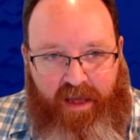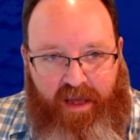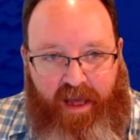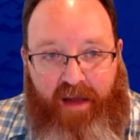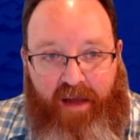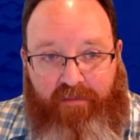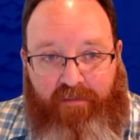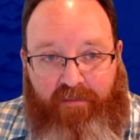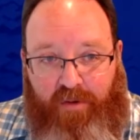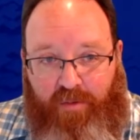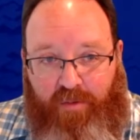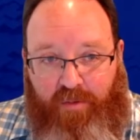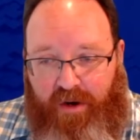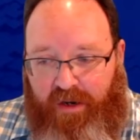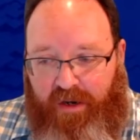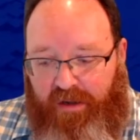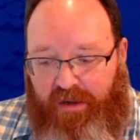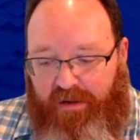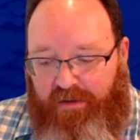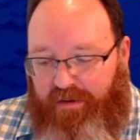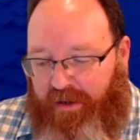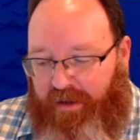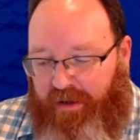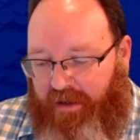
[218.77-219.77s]
everyone,
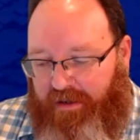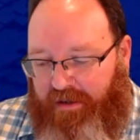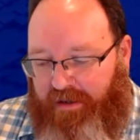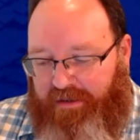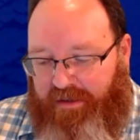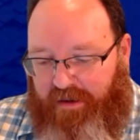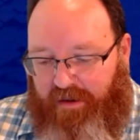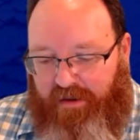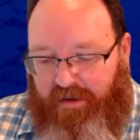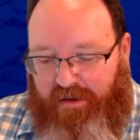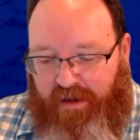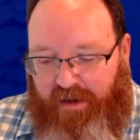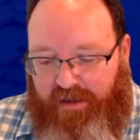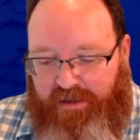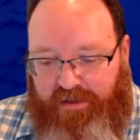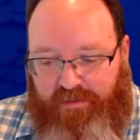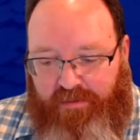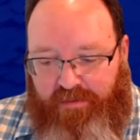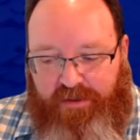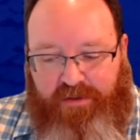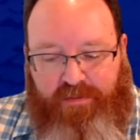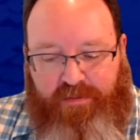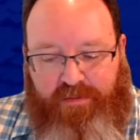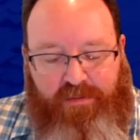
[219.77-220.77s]
including us and our
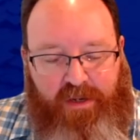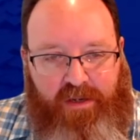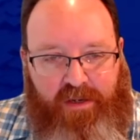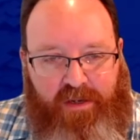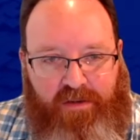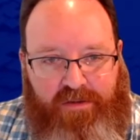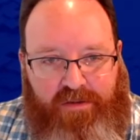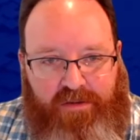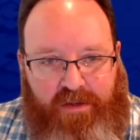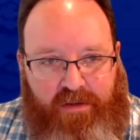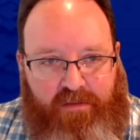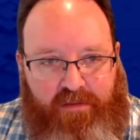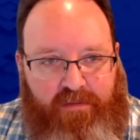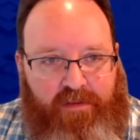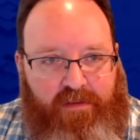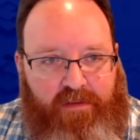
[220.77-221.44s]
customers, make use of.